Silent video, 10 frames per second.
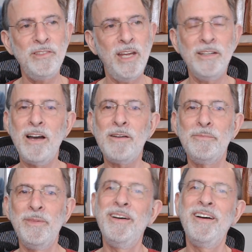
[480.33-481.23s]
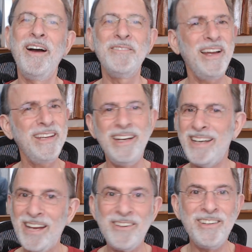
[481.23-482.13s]
calm. I'm not getting
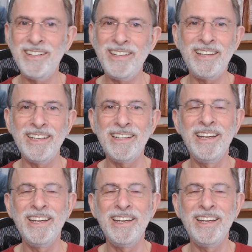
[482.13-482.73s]
angry and yelling.